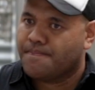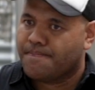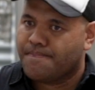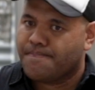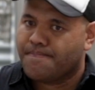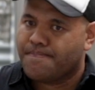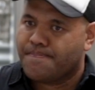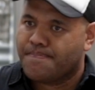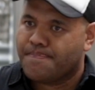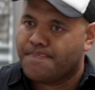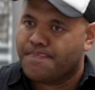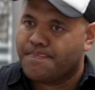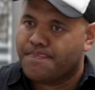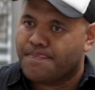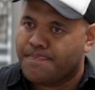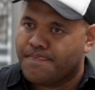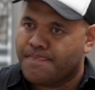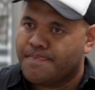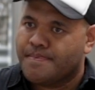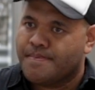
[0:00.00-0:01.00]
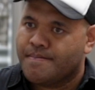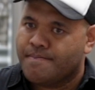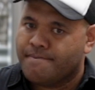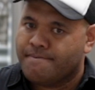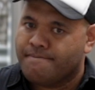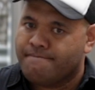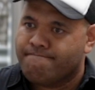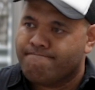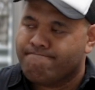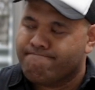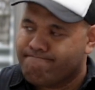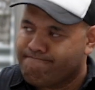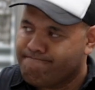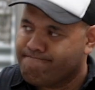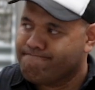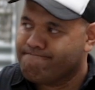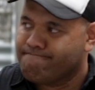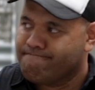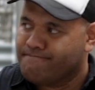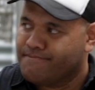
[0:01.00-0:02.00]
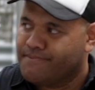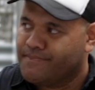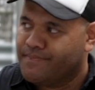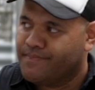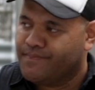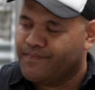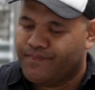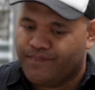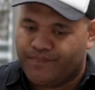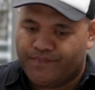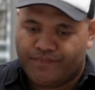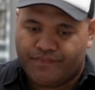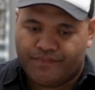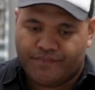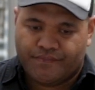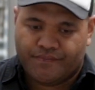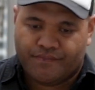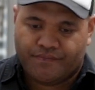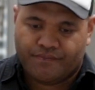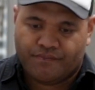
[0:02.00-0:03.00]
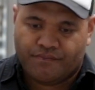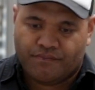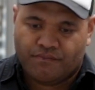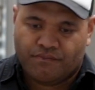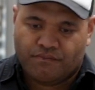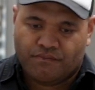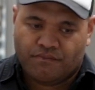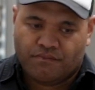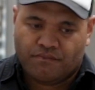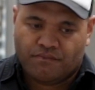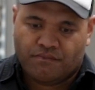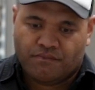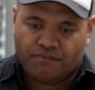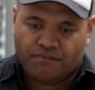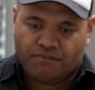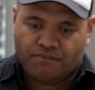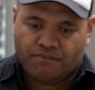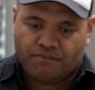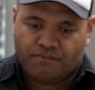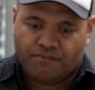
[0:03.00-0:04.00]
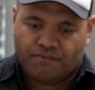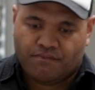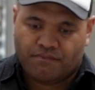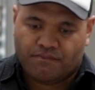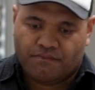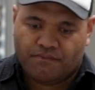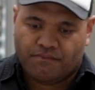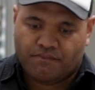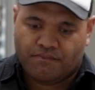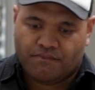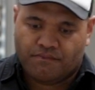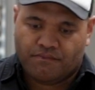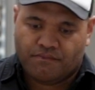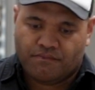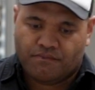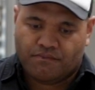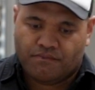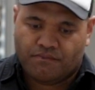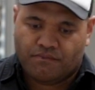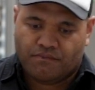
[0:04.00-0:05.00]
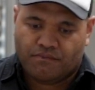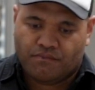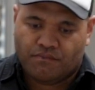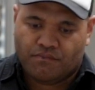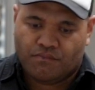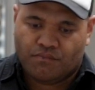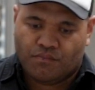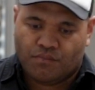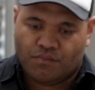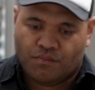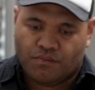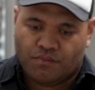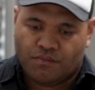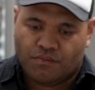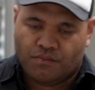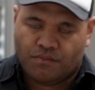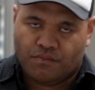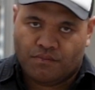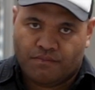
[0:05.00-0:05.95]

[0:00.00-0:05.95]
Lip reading: (not speaking)